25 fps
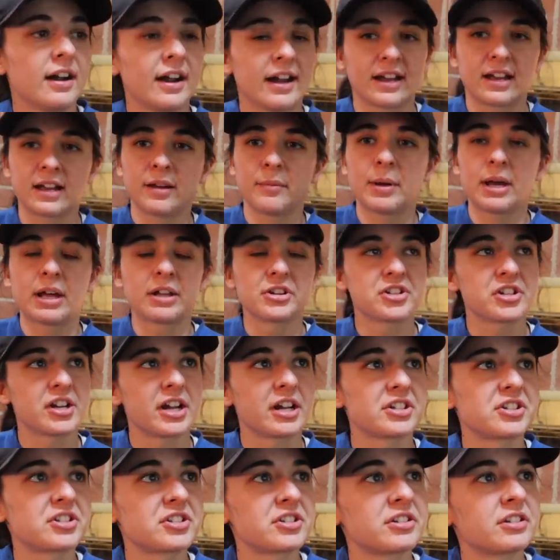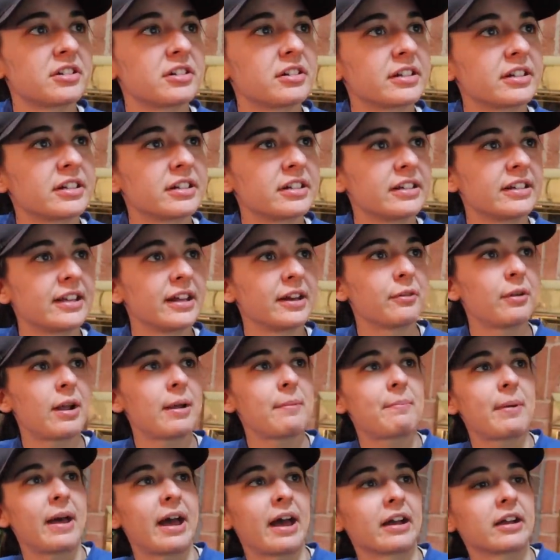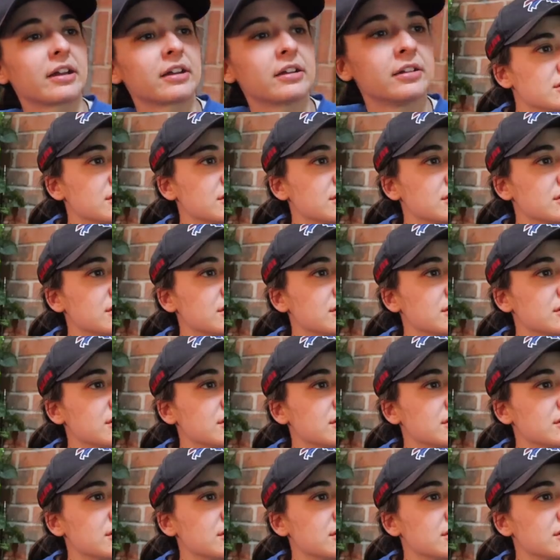All right, come on, Josh. Get it right back.